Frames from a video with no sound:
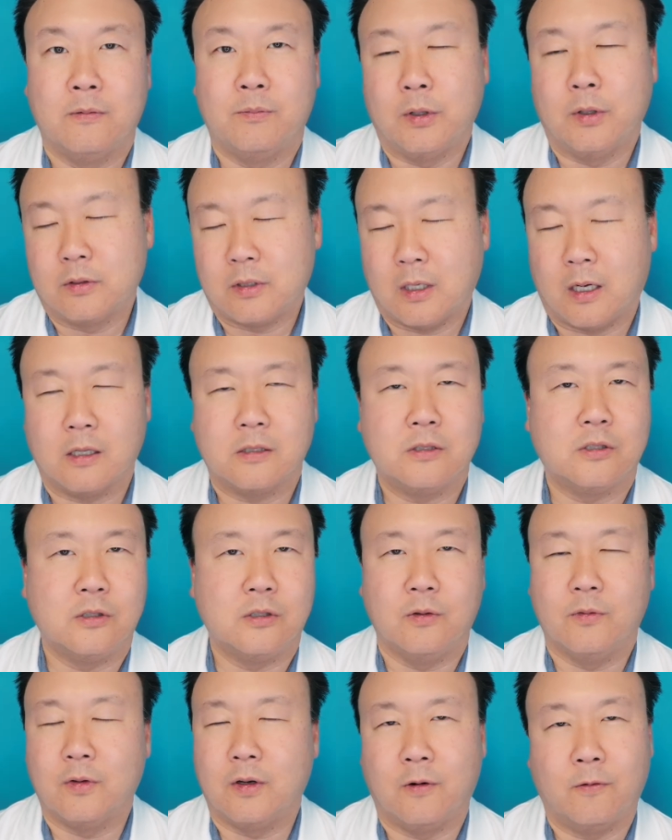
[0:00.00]
Botox,
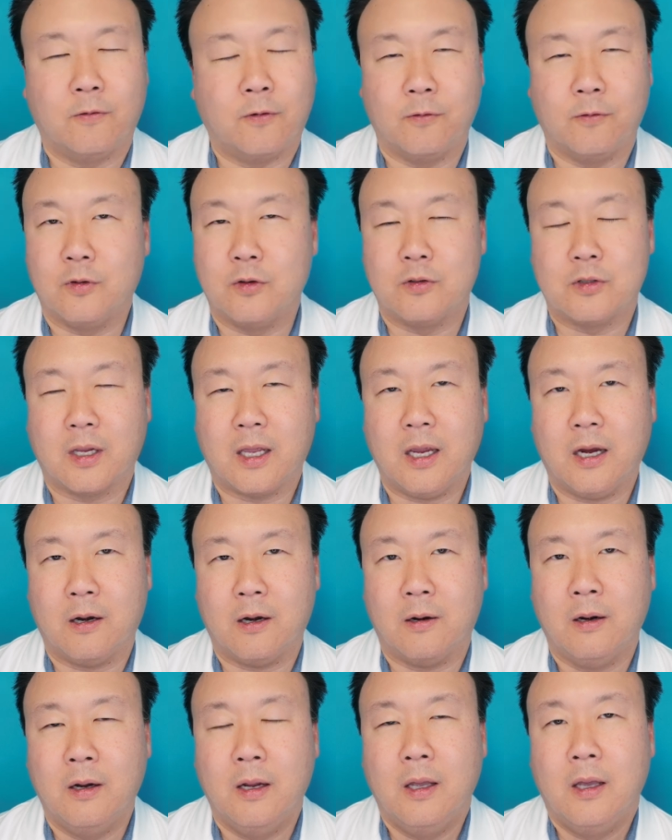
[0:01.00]
Juvederm for future
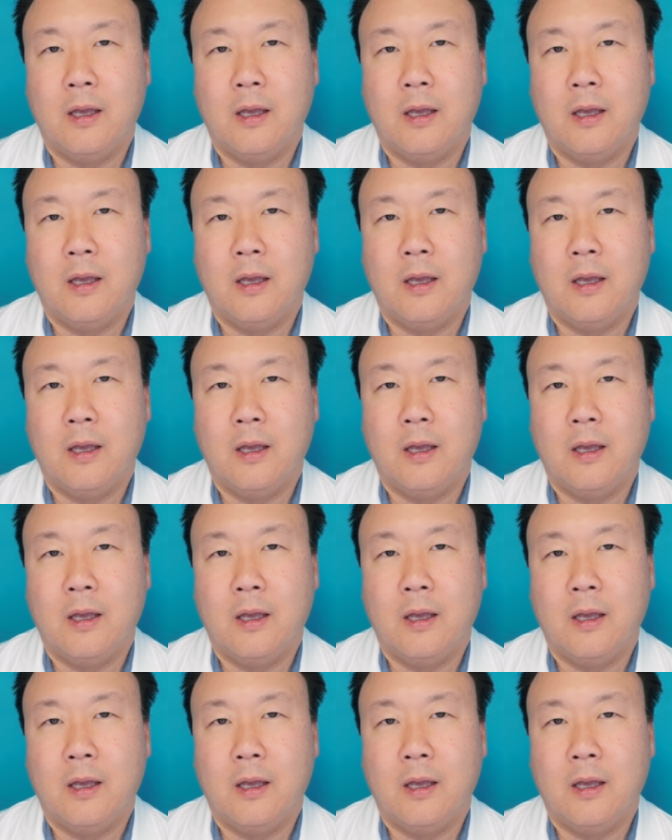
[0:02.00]
care,